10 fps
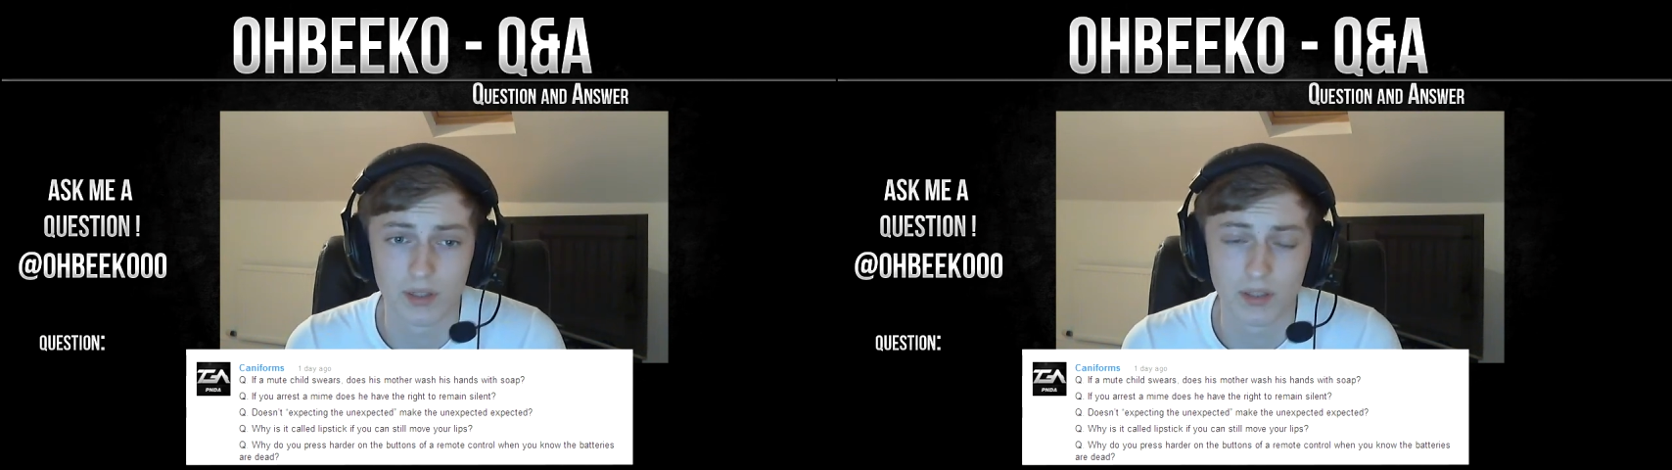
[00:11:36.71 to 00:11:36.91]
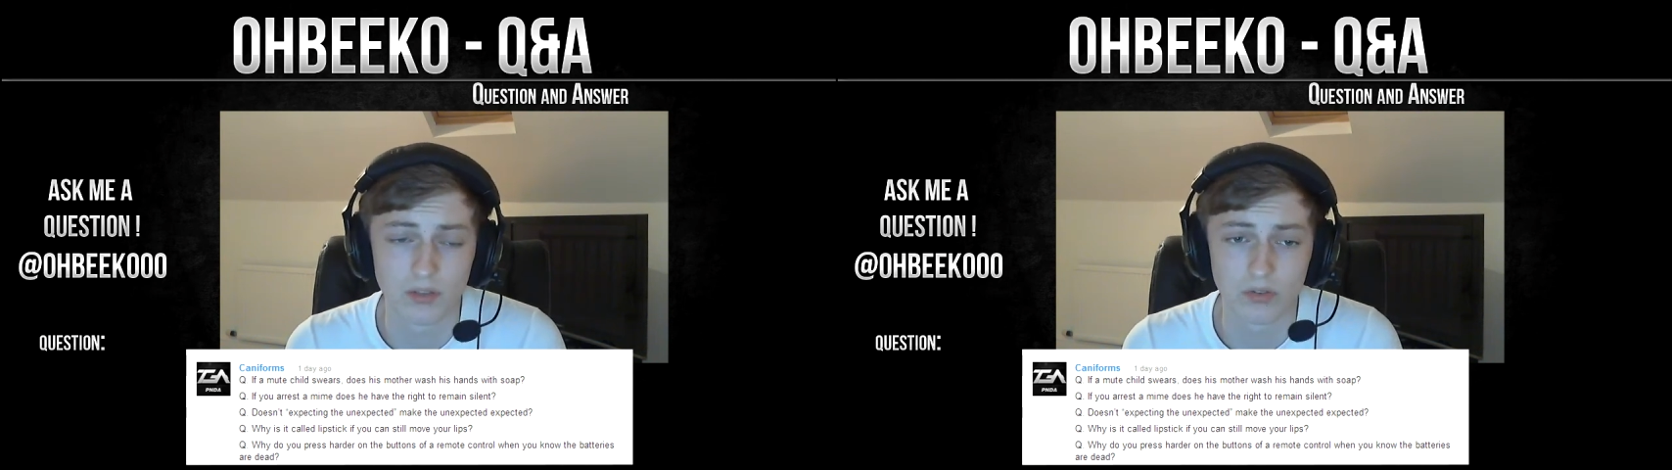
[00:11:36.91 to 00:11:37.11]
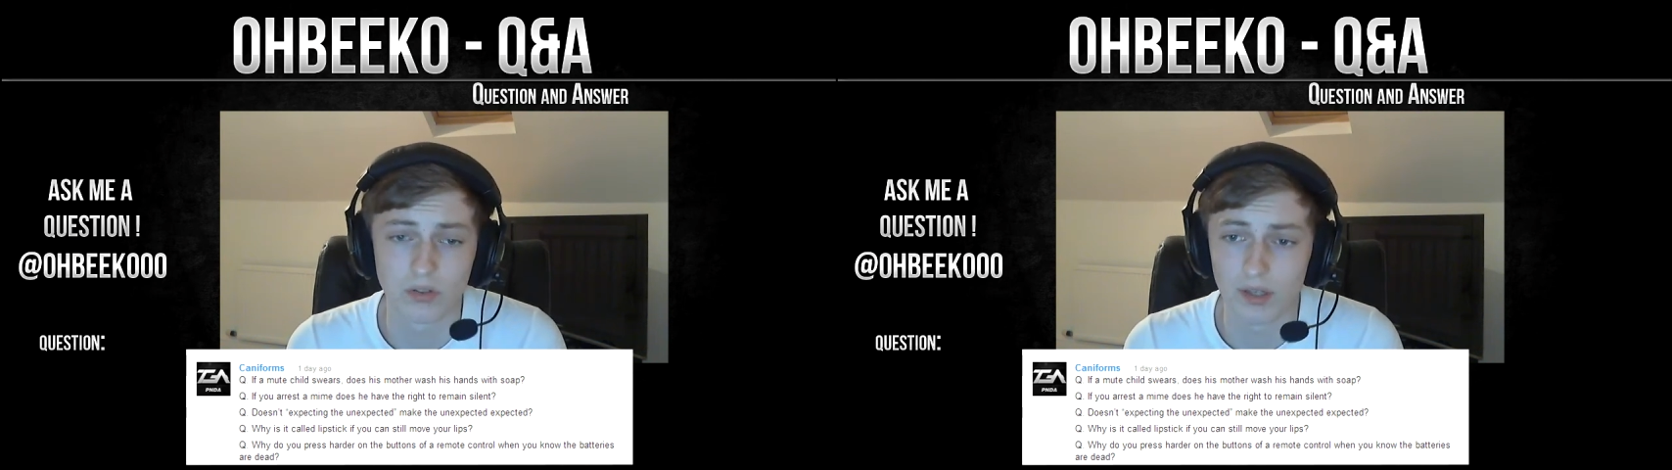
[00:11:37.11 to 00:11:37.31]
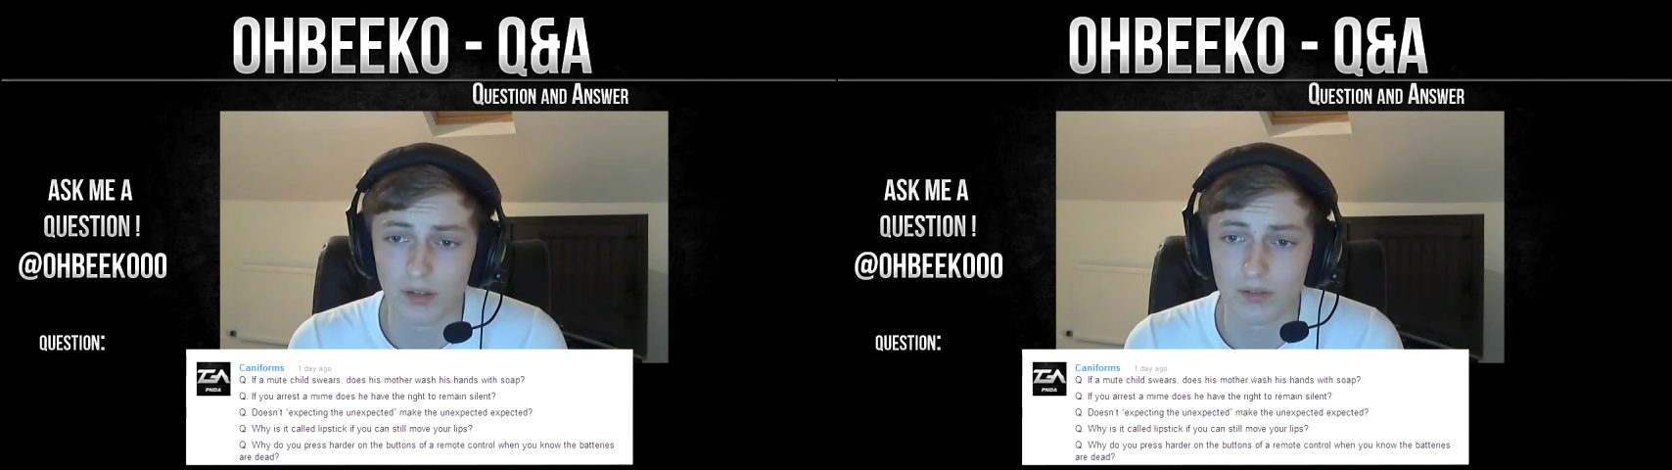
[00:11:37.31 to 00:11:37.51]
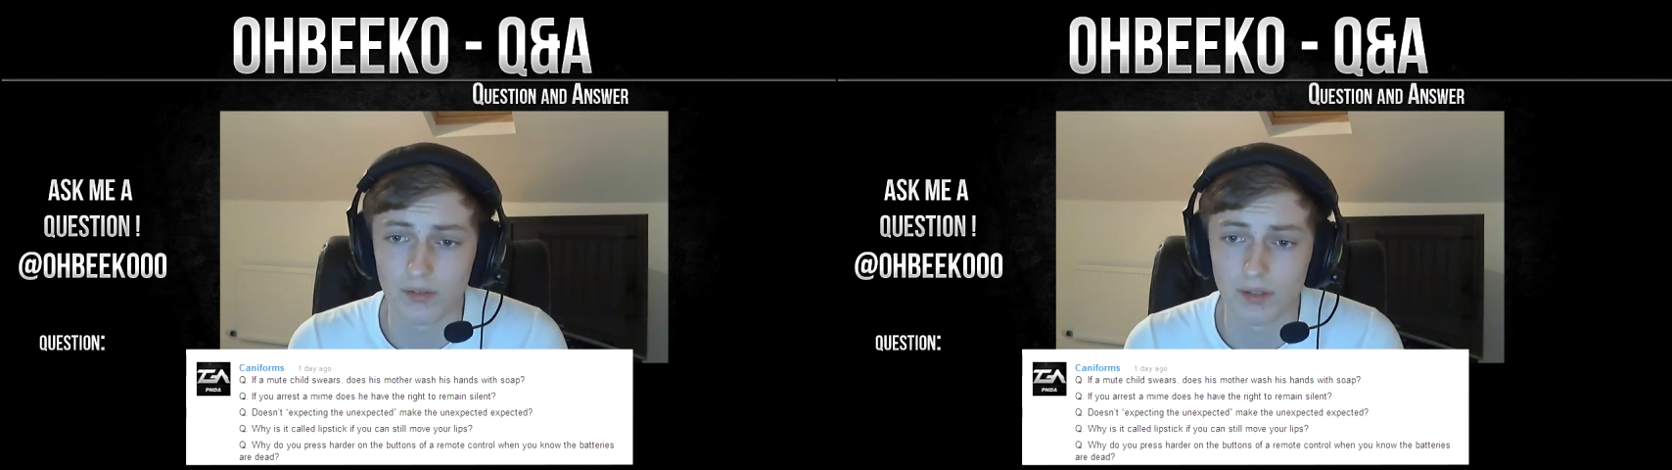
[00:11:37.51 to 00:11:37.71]
He should
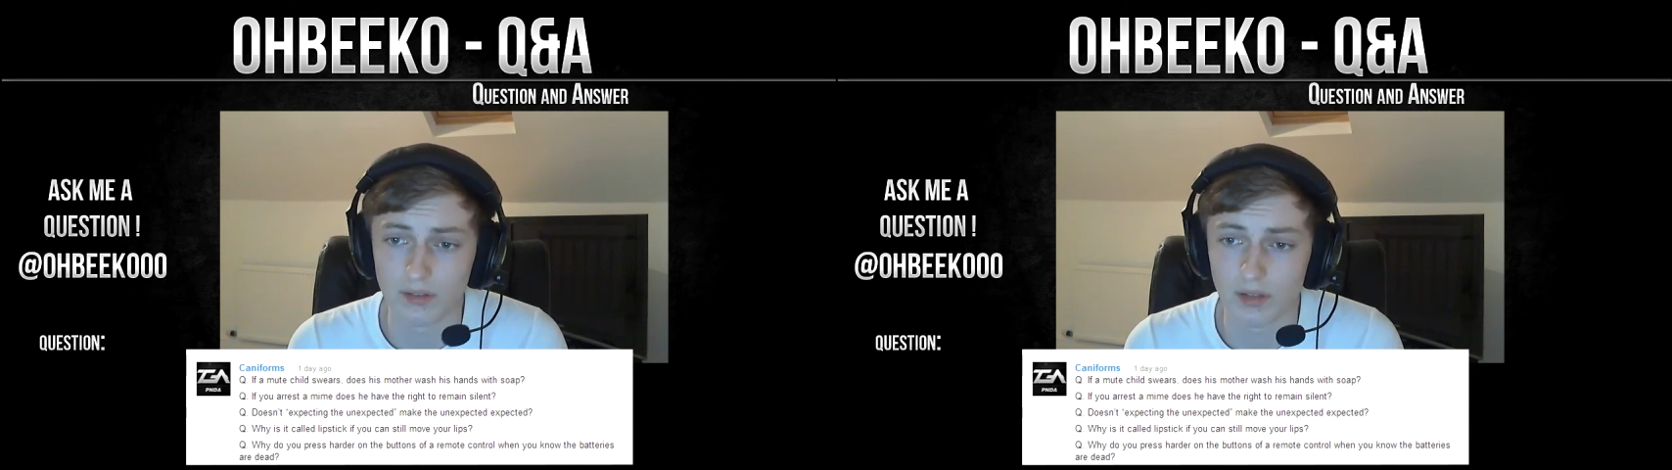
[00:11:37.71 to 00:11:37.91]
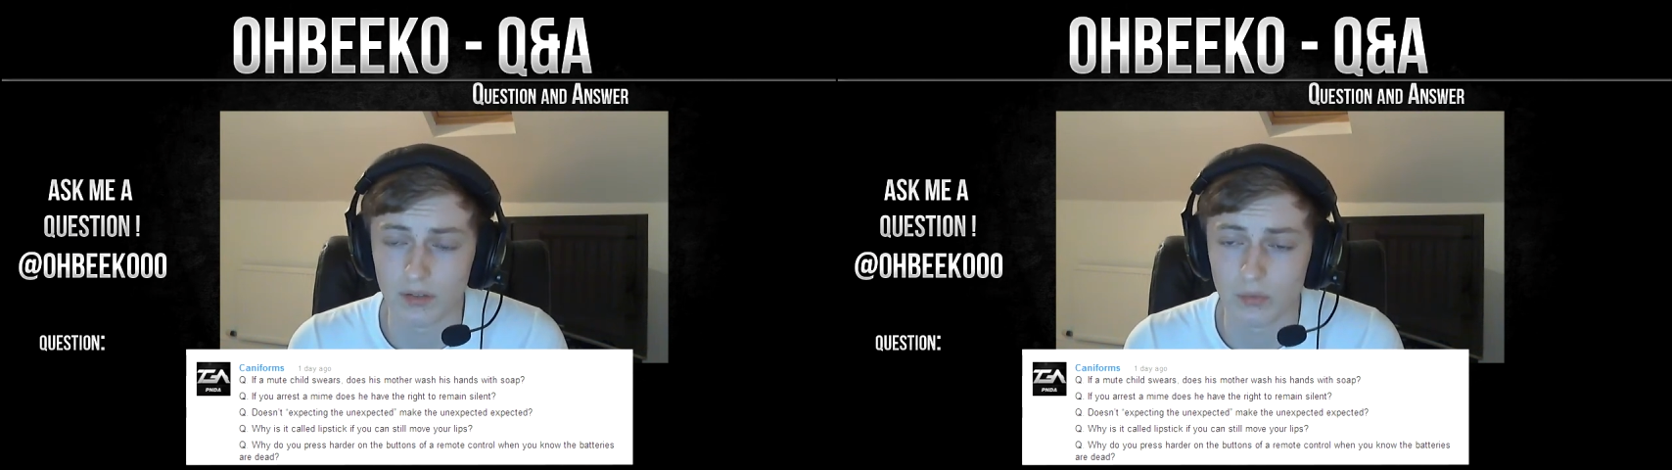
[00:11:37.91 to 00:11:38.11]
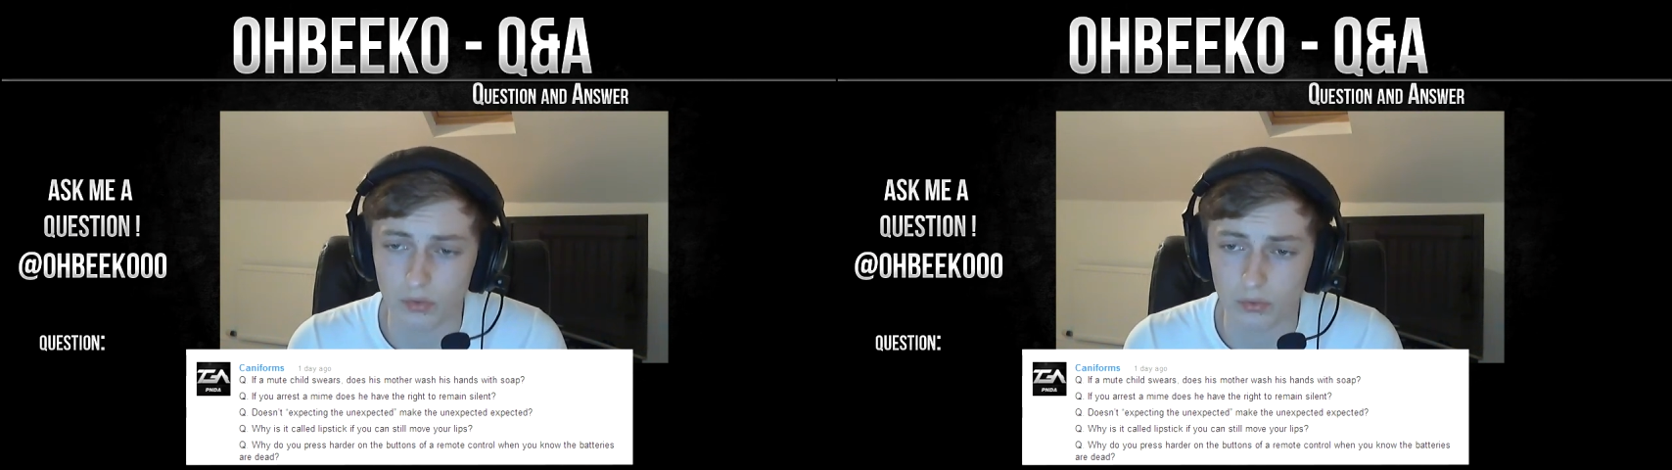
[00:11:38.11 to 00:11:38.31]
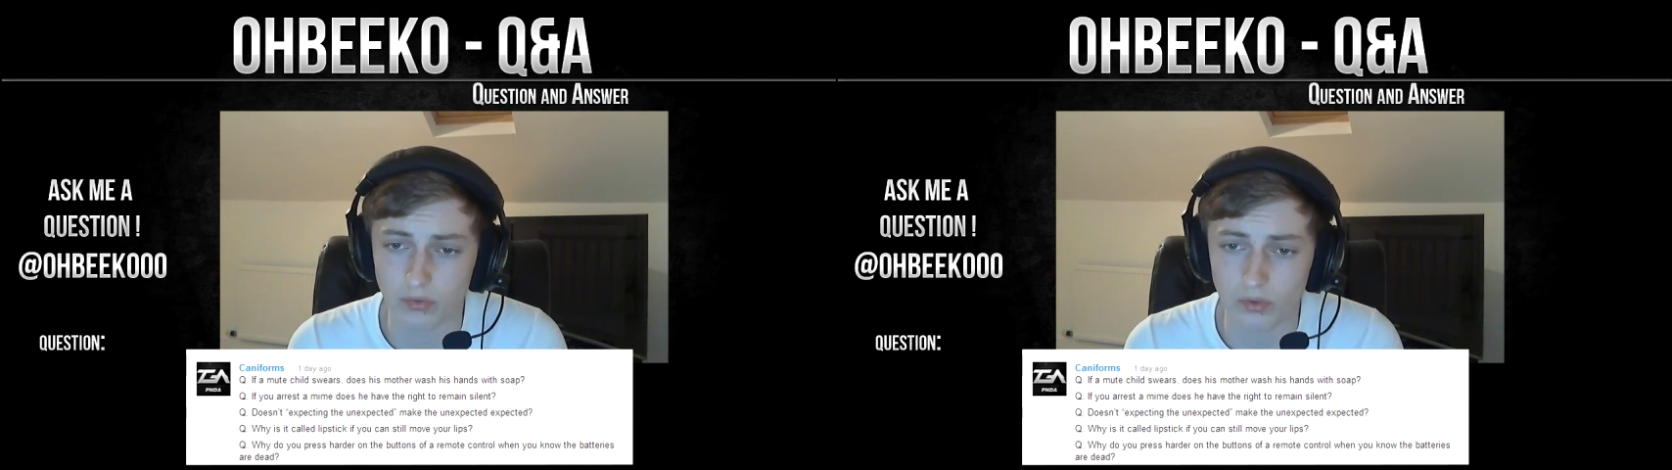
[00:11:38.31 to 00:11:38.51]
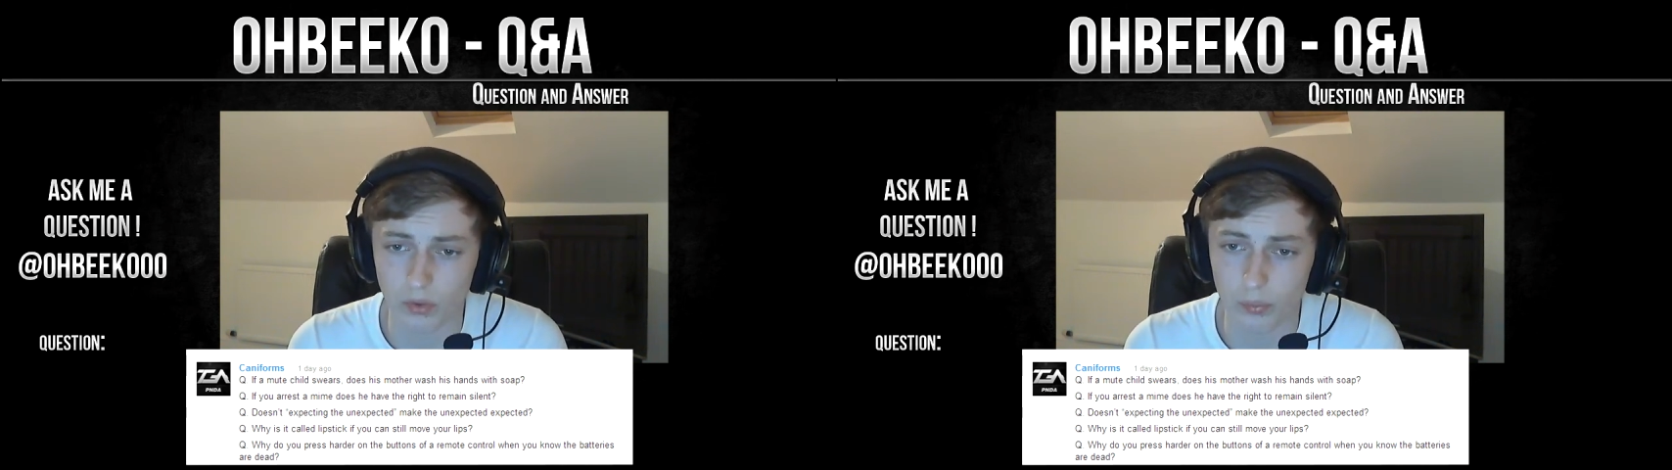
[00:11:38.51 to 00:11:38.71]
get his hands washed with
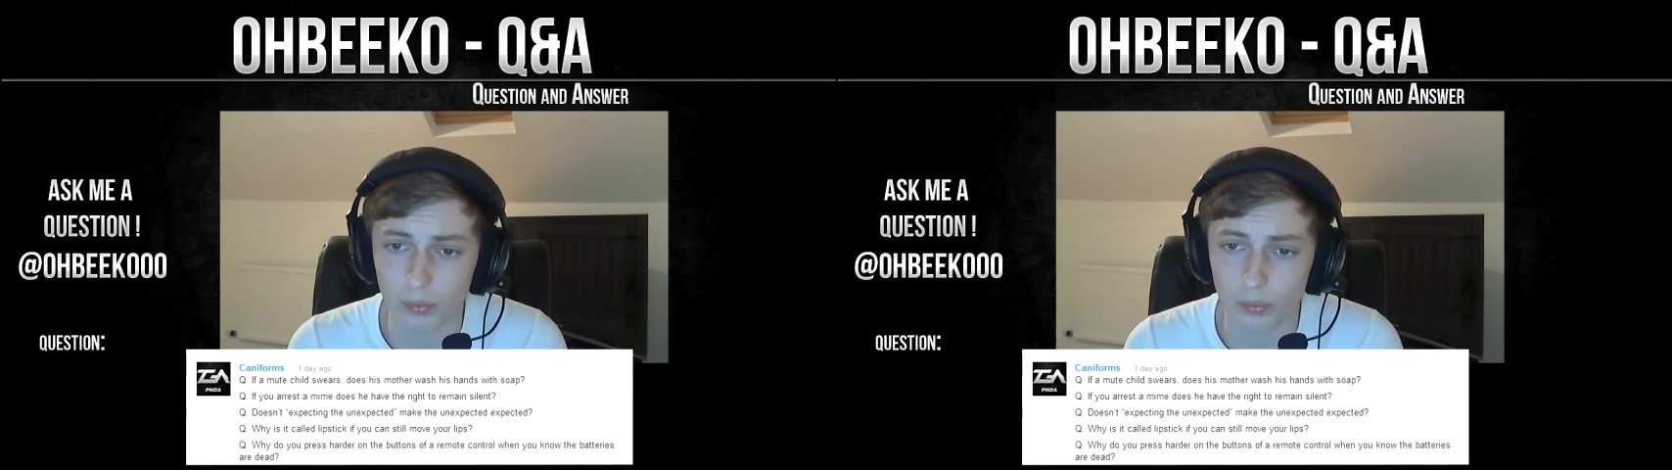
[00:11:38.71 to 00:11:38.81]
soap.